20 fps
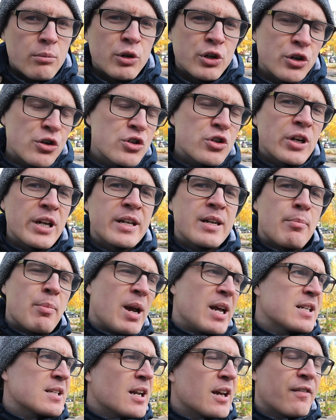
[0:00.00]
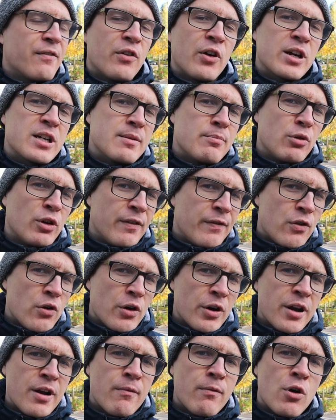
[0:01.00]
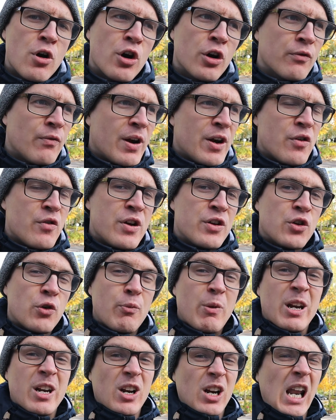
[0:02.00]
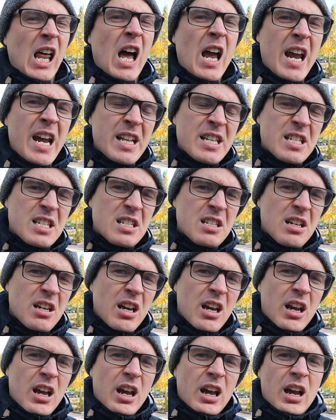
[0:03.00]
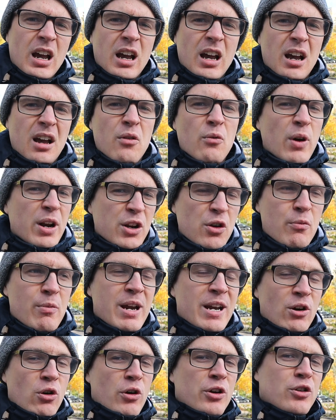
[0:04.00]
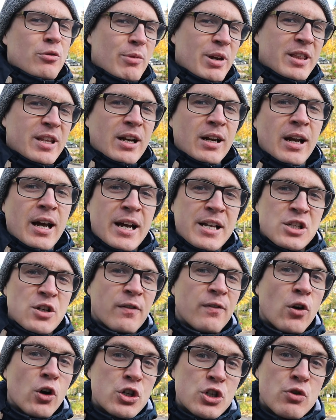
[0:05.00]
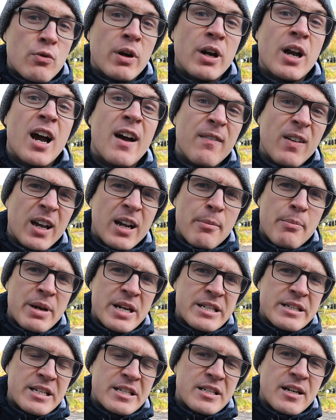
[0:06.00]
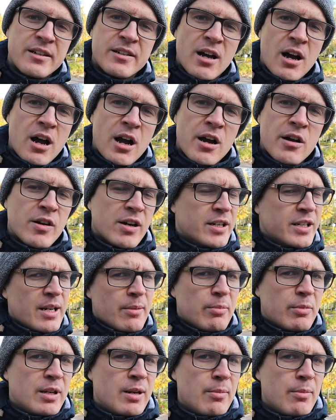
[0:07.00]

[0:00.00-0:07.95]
usually it depends, like for example, if you are in a work where you need to meet clients, when you're going to meet the clients, of course you want to have like a business attire, and it